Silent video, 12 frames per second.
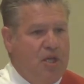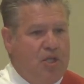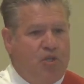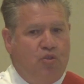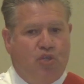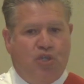
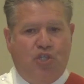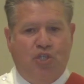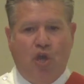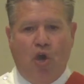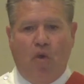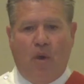to
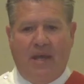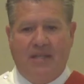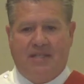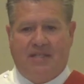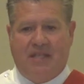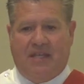show
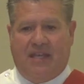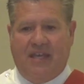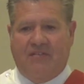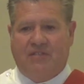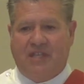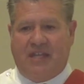us the
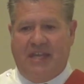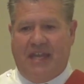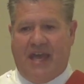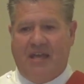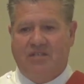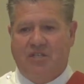gifts that he has